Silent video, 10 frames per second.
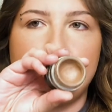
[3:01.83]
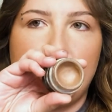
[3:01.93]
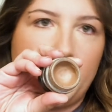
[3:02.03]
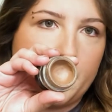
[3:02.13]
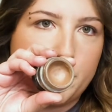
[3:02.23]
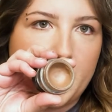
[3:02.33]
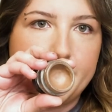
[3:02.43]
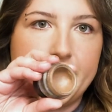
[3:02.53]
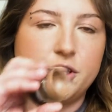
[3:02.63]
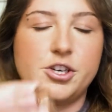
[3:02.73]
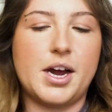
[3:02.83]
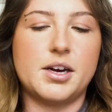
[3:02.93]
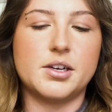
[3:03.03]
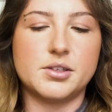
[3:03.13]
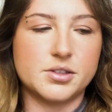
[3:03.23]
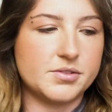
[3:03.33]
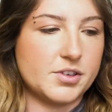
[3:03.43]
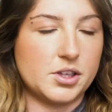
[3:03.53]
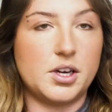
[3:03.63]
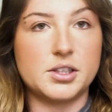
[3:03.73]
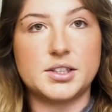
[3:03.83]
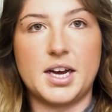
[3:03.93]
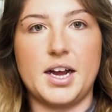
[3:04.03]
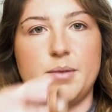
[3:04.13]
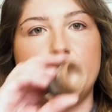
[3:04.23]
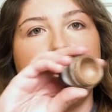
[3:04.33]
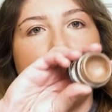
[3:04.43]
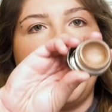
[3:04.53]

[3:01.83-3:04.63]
eye priming shadows for a long time,